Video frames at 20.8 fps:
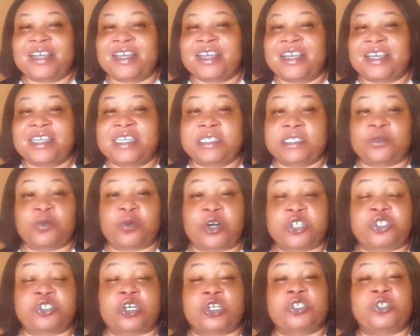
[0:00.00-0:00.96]
Is
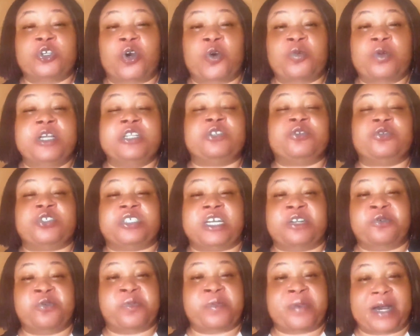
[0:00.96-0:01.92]
what you're on your way to
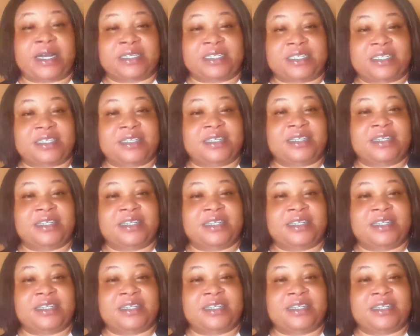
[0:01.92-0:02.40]
shadow ban.